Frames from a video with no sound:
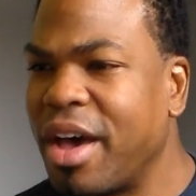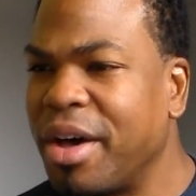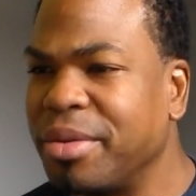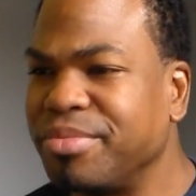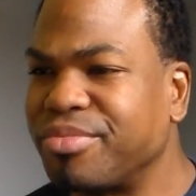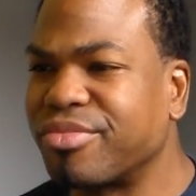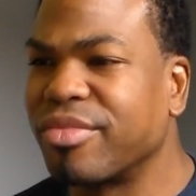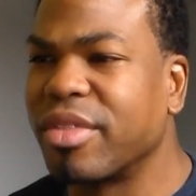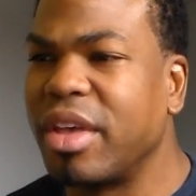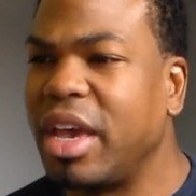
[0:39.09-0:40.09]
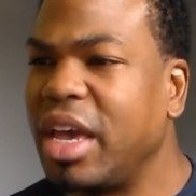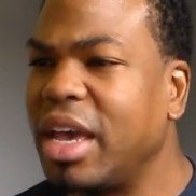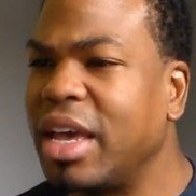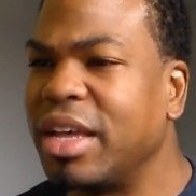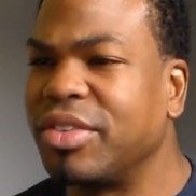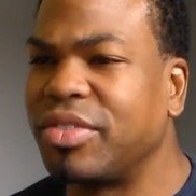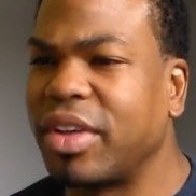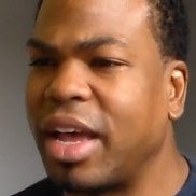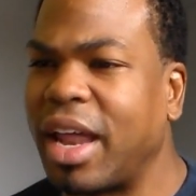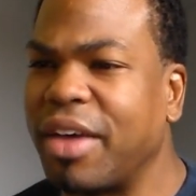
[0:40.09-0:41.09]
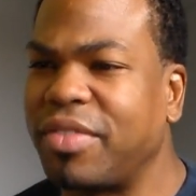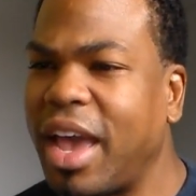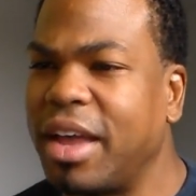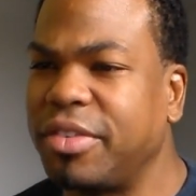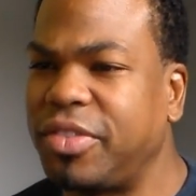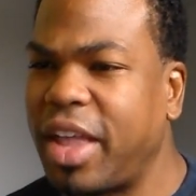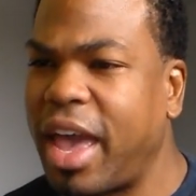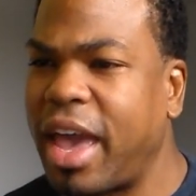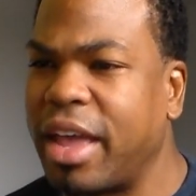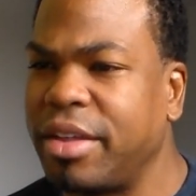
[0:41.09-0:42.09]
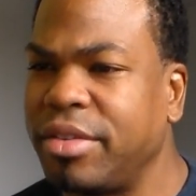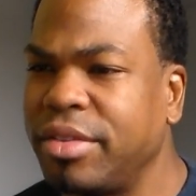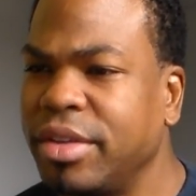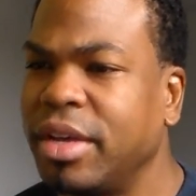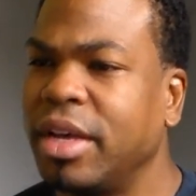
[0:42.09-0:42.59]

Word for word: Um, he is an Afghanistan.